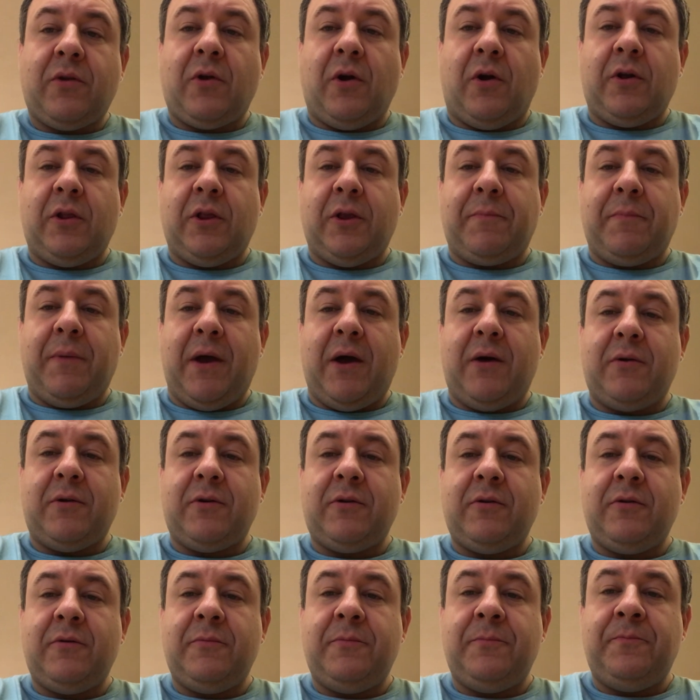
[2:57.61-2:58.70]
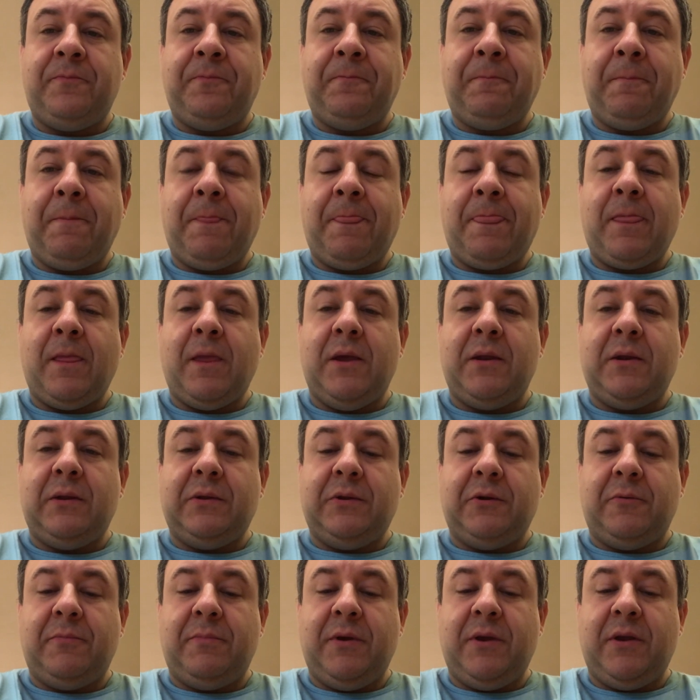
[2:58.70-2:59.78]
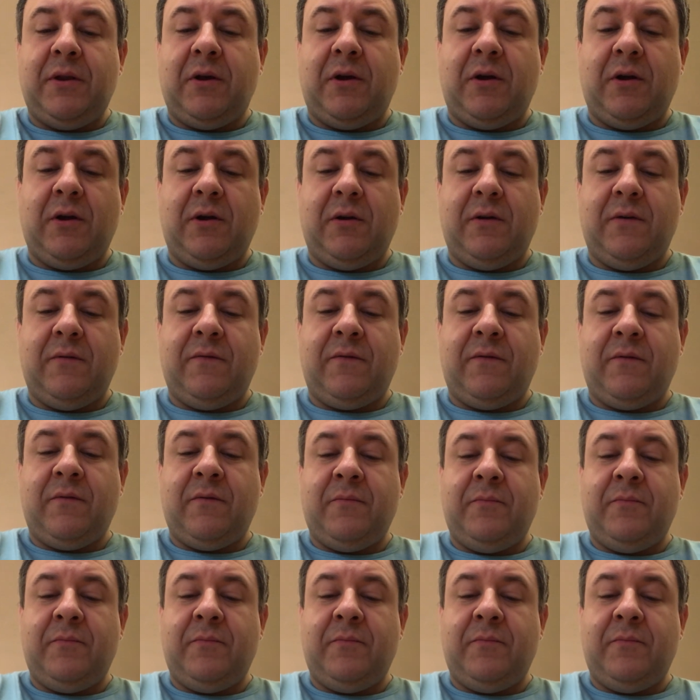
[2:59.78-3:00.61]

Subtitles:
garlic powder and a little bit of